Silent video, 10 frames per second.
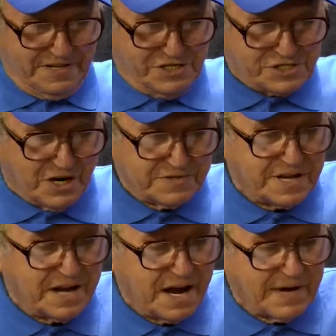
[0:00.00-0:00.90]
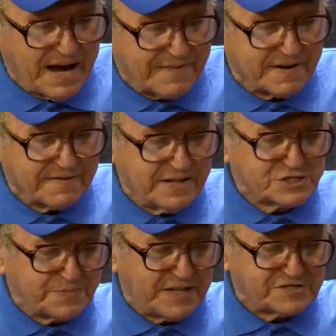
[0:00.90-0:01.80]
Show. Today we have a real
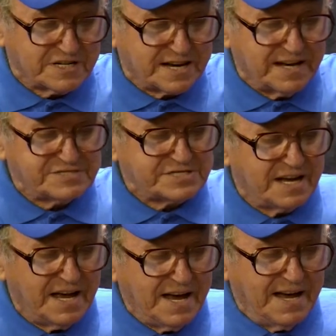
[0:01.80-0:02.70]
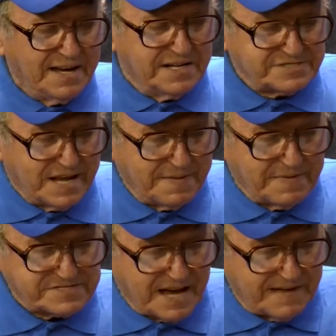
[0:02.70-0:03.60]
special guest. His name
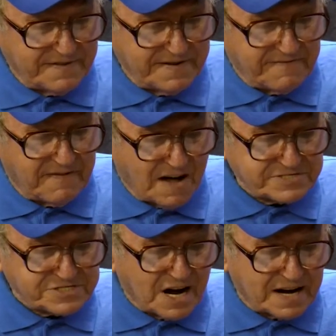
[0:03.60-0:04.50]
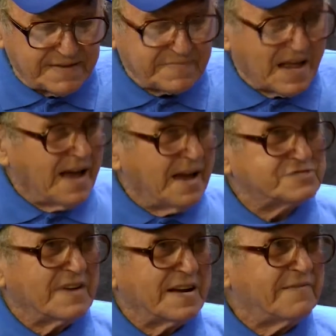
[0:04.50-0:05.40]
is Evan Falchuk. He's
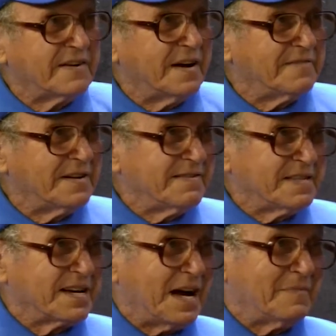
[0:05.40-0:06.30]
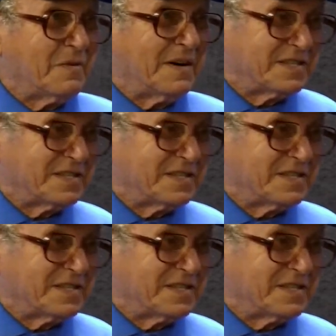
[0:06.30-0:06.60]
running for governor in the Commonwealth of